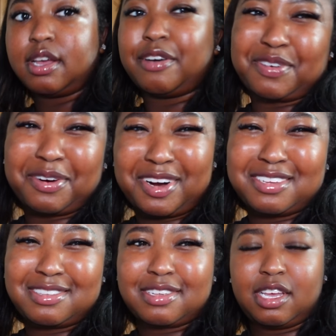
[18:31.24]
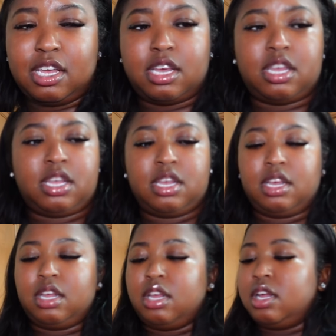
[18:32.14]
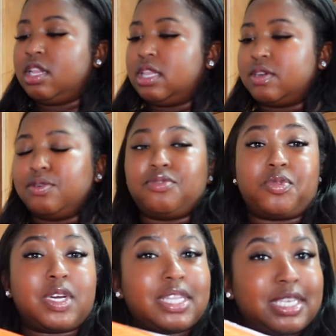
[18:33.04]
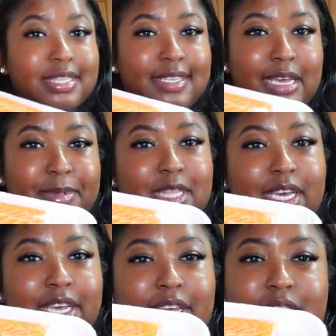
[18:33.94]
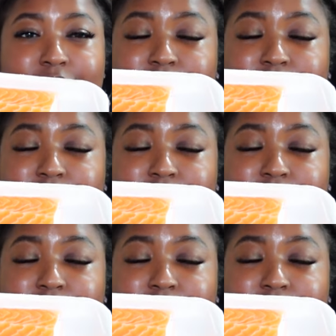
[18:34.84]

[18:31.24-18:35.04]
Of course. Ooh, look at this salmon. Like,